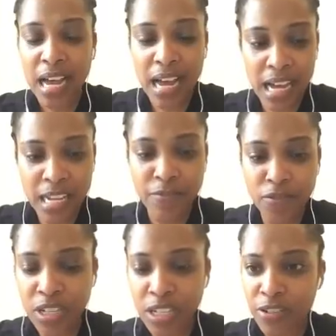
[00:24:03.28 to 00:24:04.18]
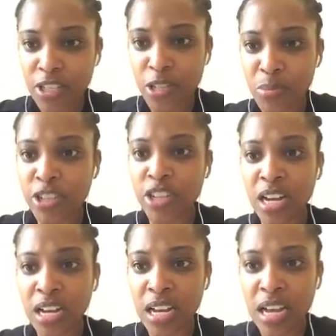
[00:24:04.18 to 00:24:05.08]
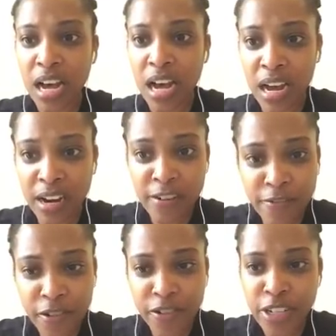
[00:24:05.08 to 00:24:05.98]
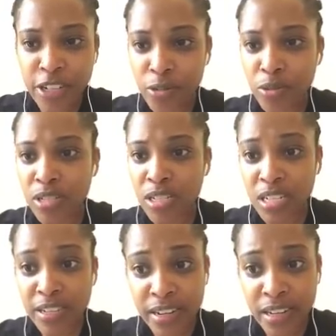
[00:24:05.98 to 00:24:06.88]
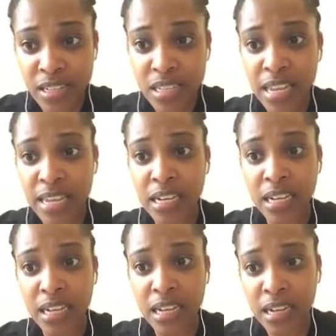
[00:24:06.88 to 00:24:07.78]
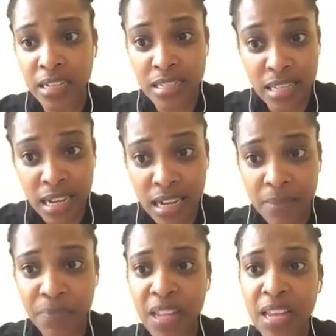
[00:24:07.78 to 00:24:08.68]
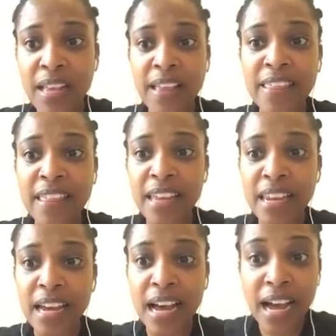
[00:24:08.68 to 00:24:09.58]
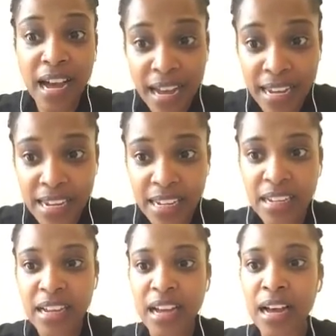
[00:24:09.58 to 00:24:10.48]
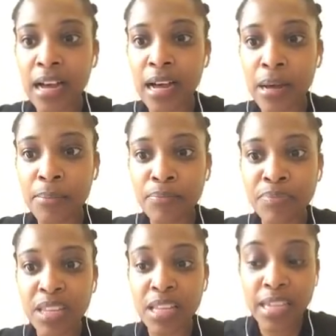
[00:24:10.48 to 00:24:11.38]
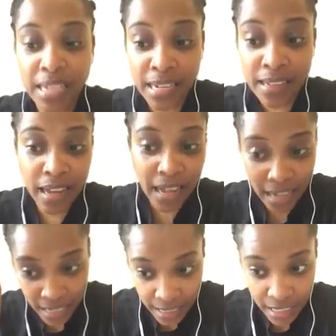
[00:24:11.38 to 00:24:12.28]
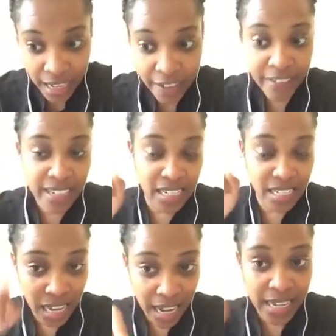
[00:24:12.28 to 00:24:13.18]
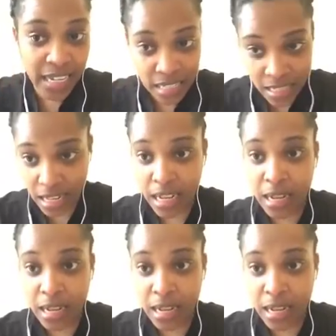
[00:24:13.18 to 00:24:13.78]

I for increased pressure, R for reduced tears like Sika. Then I, in the iritis, I is